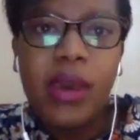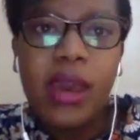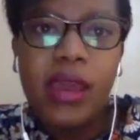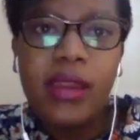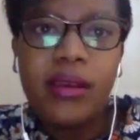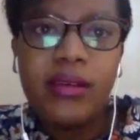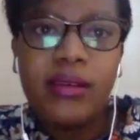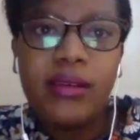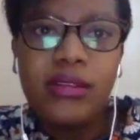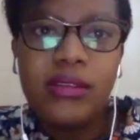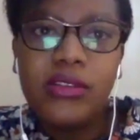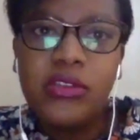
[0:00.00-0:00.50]

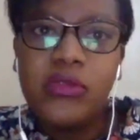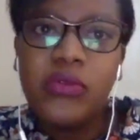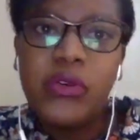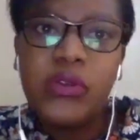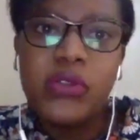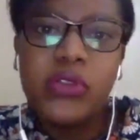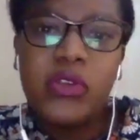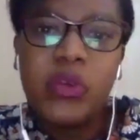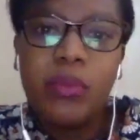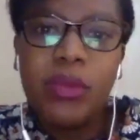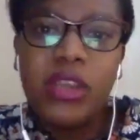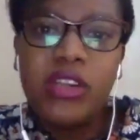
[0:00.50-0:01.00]
And you've
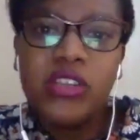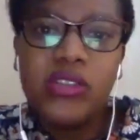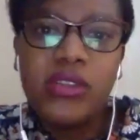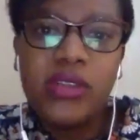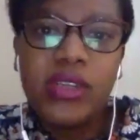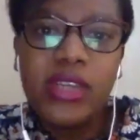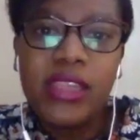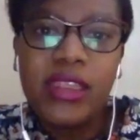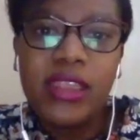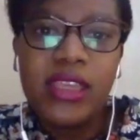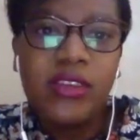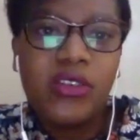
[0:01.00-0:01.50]
also mentioned,
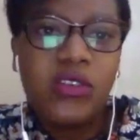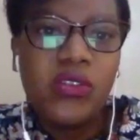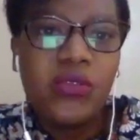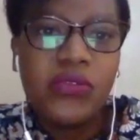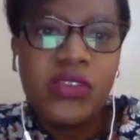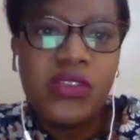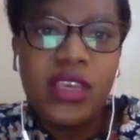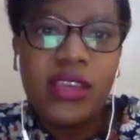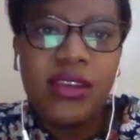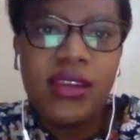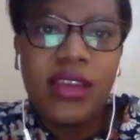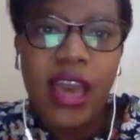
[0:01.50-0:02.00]
I think you've said